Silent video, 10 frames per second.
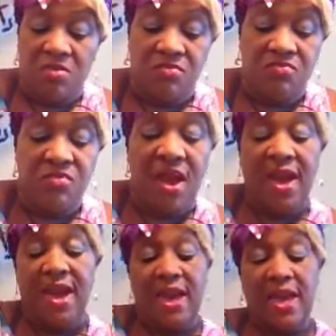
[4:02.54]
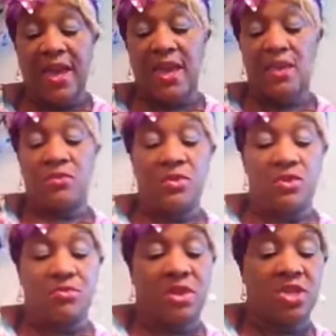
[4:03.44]
Ray, will
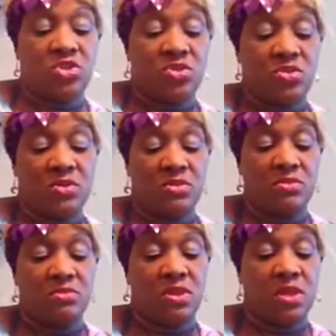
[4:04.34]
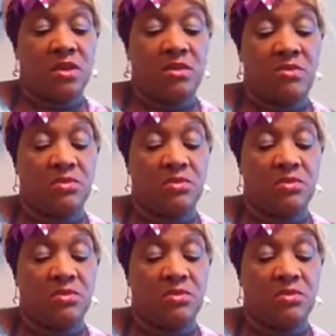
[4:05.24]
you get your... Oh, dear.